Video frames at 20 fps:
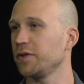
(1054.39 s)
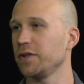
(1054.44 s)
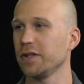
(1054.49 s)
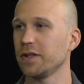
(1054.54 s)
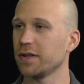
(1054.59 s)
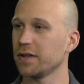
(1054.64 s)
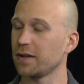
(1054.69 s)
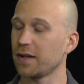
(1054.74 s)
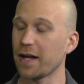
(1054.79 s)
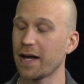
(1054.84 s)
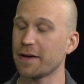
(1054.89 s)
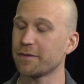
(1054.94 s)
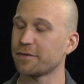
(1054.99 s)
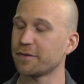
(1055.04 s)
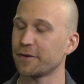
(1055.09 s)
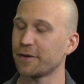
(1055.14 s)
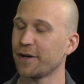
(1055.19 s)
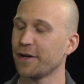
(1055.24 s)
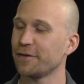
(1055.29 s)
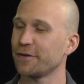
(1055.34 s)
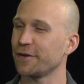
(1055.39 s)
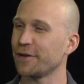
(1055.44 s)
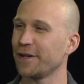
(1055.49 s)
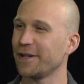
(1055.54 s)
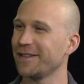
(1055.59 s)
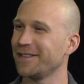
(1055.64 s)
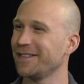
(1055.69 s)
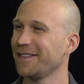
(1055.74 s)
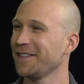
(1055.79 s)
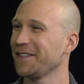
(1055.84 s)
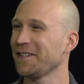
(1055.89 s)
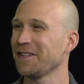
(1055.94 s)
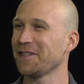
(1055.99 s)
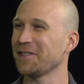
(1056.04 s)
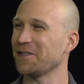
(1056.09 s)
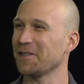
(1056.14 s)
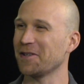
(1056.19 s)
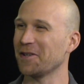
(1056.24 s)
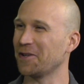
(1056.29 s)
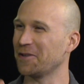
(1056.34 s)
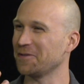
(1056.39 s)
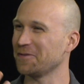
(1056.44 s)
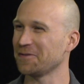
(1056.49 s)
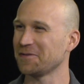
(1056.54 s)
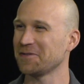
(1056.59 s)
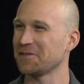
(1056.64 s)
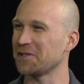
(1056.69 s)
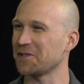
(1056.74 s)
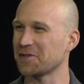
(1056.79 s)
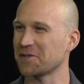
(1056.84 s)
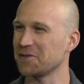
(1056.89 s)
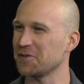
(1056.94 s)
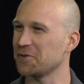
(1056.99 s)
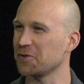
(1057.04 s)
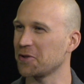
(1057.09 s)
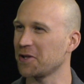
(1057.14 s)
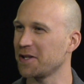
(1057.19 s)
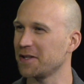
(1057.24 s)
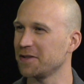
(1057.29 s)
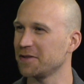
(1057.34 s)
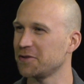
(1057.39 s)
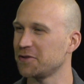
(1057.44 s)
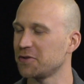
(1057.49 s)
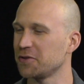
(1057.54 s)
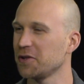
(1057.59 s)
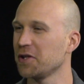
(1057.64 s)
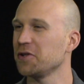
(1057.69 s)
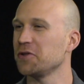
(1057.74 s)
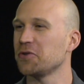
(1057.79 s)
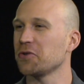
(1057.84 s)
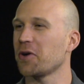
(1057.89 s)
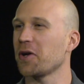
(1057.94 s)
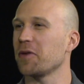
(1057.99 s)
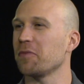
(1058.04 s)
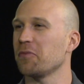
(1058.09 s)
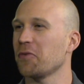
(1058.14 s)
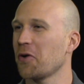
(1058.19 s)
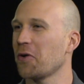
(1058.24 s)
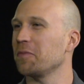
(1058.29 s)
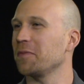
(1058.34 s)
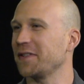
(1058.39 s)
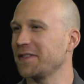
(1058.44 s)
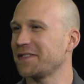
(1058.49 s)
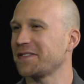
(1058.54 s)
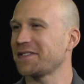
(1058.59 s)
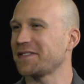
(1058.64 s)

You can laugh forever and, you know, just enjoy the moments.